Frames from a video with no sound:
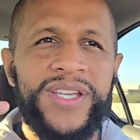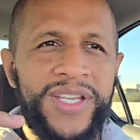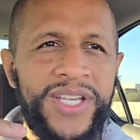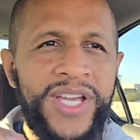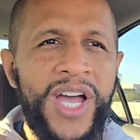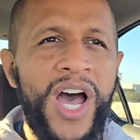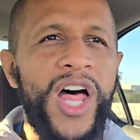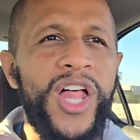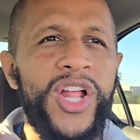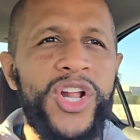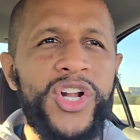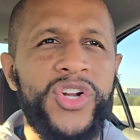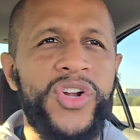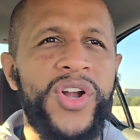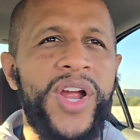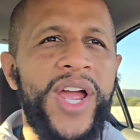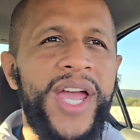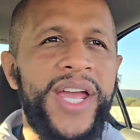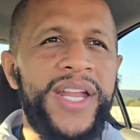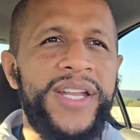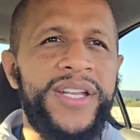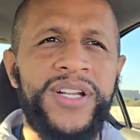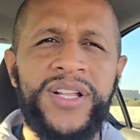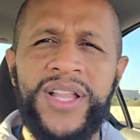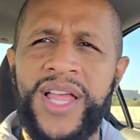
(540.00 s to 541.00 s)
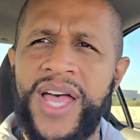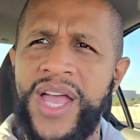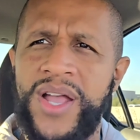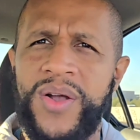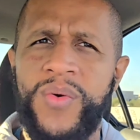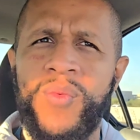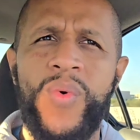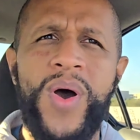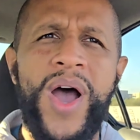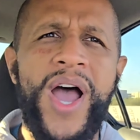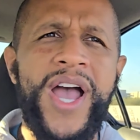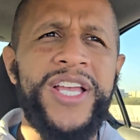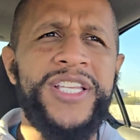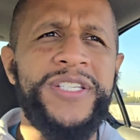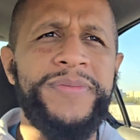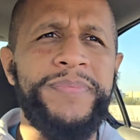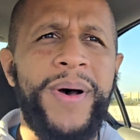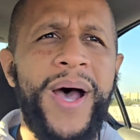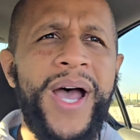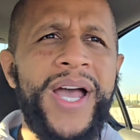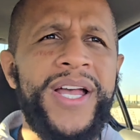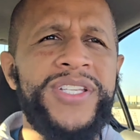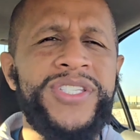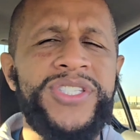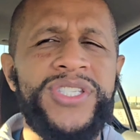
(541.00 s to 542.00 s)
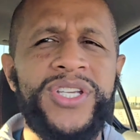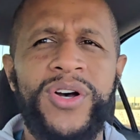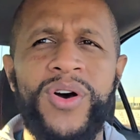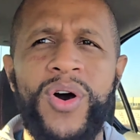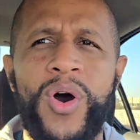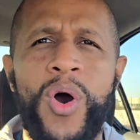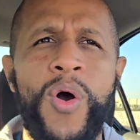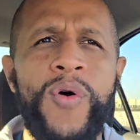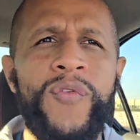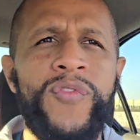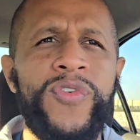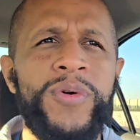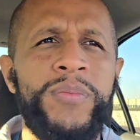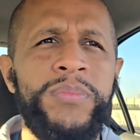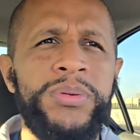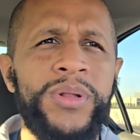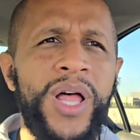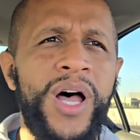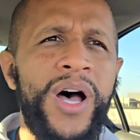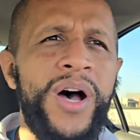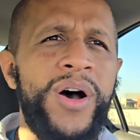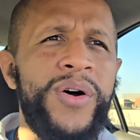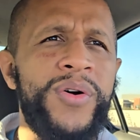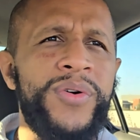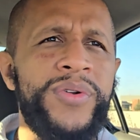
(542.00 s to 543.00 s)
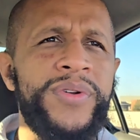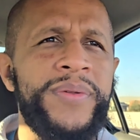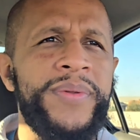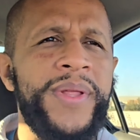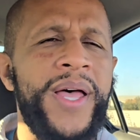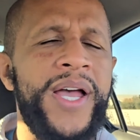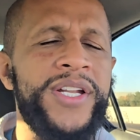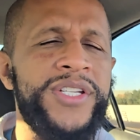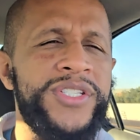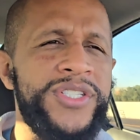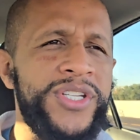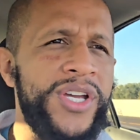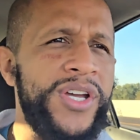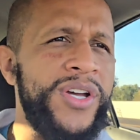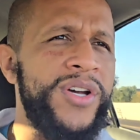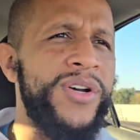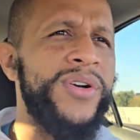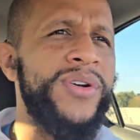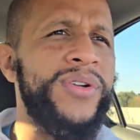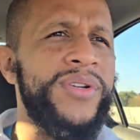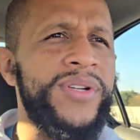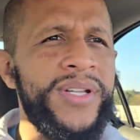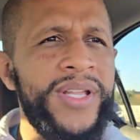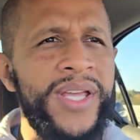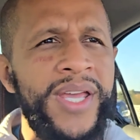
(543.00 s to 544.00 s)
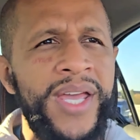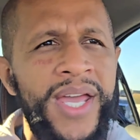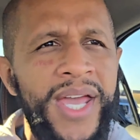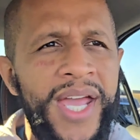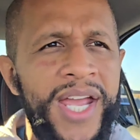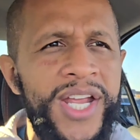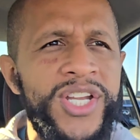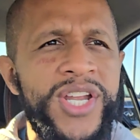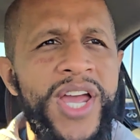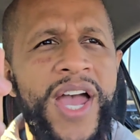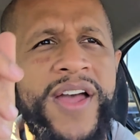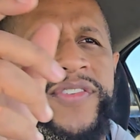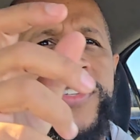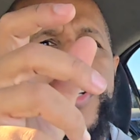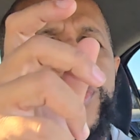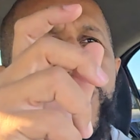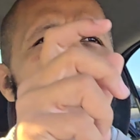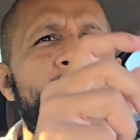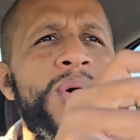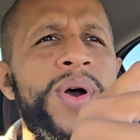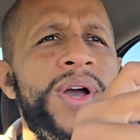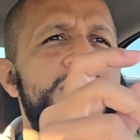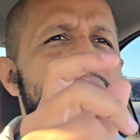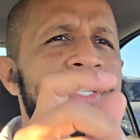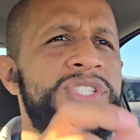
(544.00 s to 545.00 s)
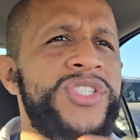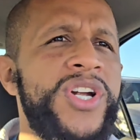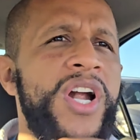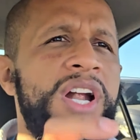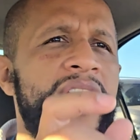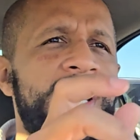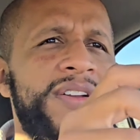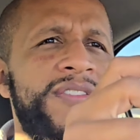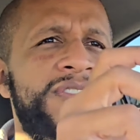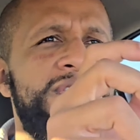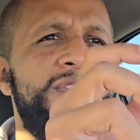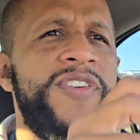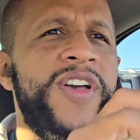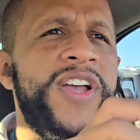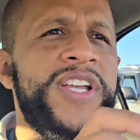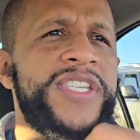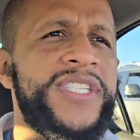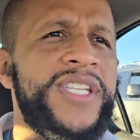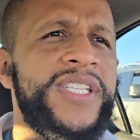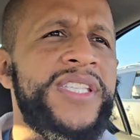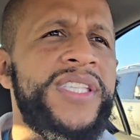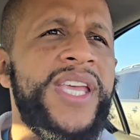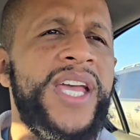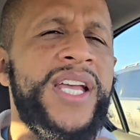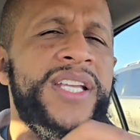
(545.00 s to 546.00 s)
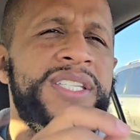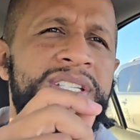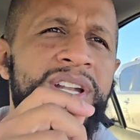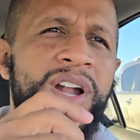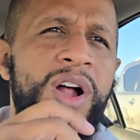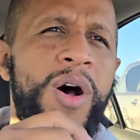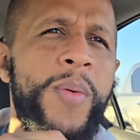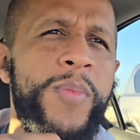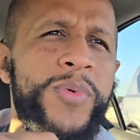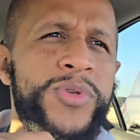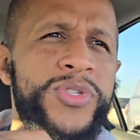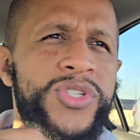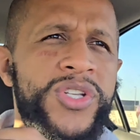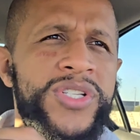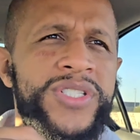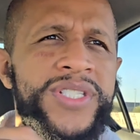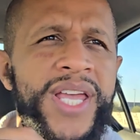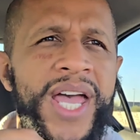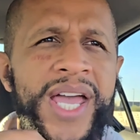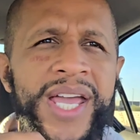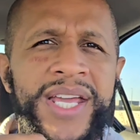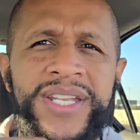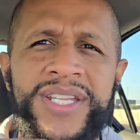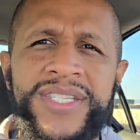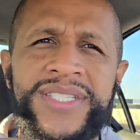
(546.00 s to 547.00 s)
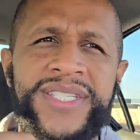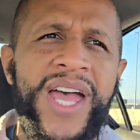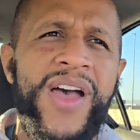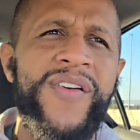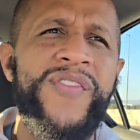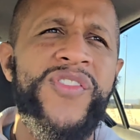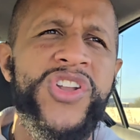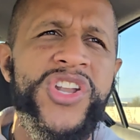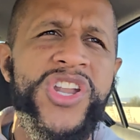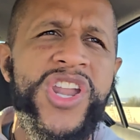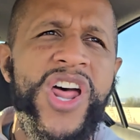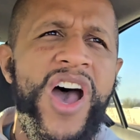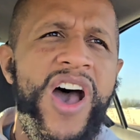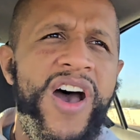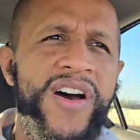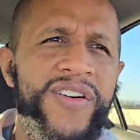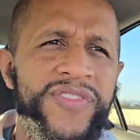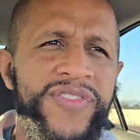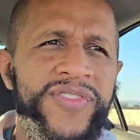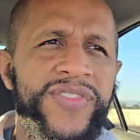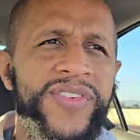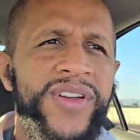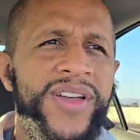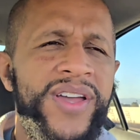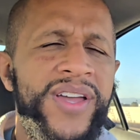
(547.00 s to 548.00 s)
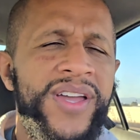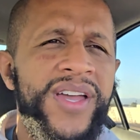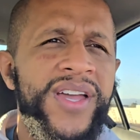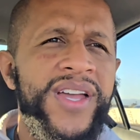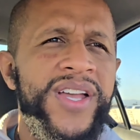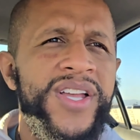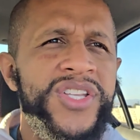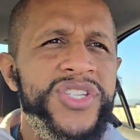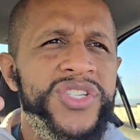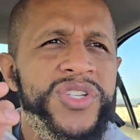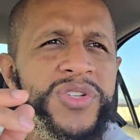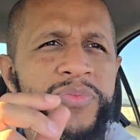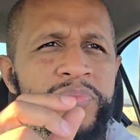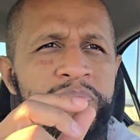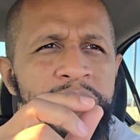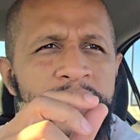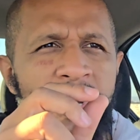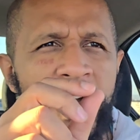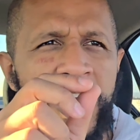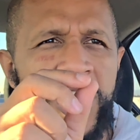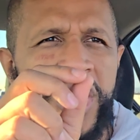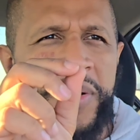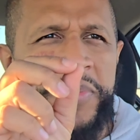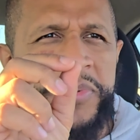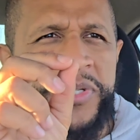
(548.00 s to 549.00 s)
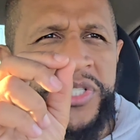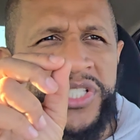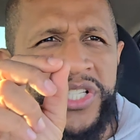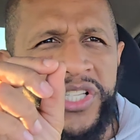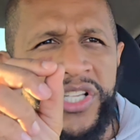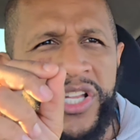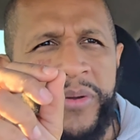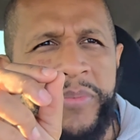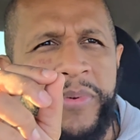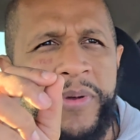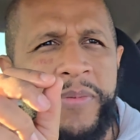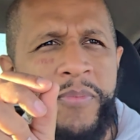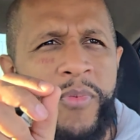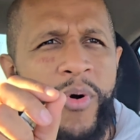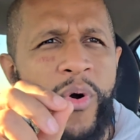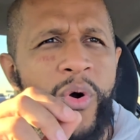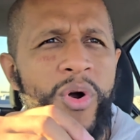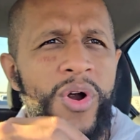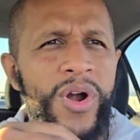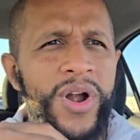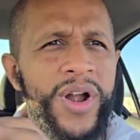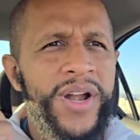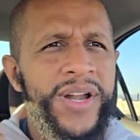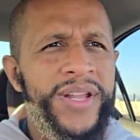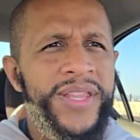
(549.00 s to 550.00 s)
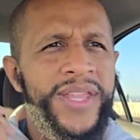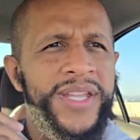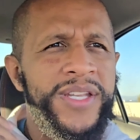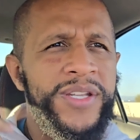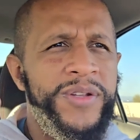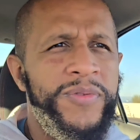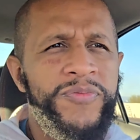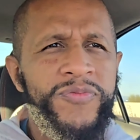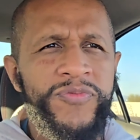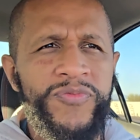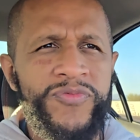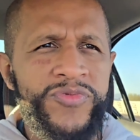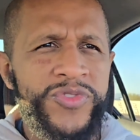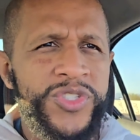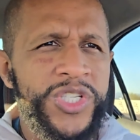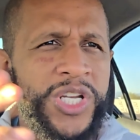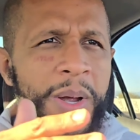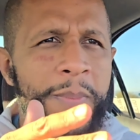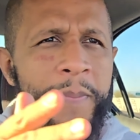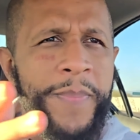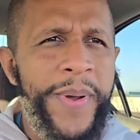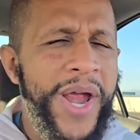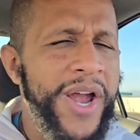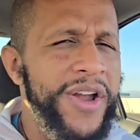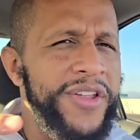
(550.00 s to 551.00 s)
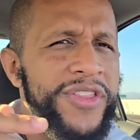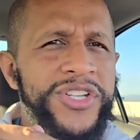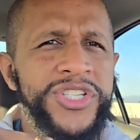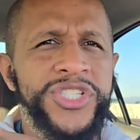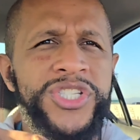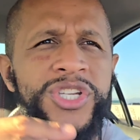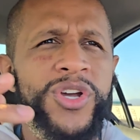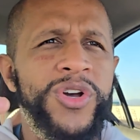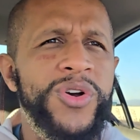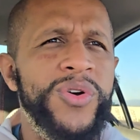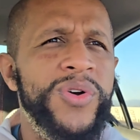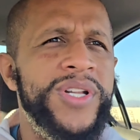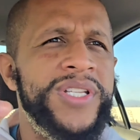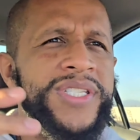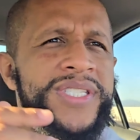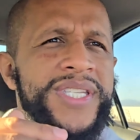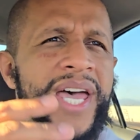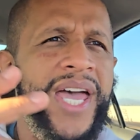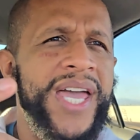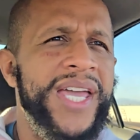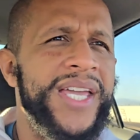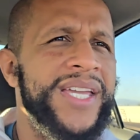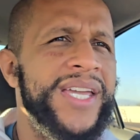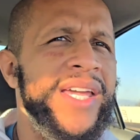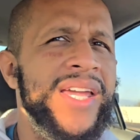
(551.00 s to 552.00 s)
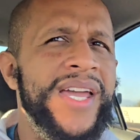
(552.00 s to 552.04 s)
color grade, and you're like, why is mine so overblown? Like, dude, and you have to go in and start fixing things, and it almost looks like it doesn't have enough. So you turn it up just a little bit more, and then you compare the two, and it's like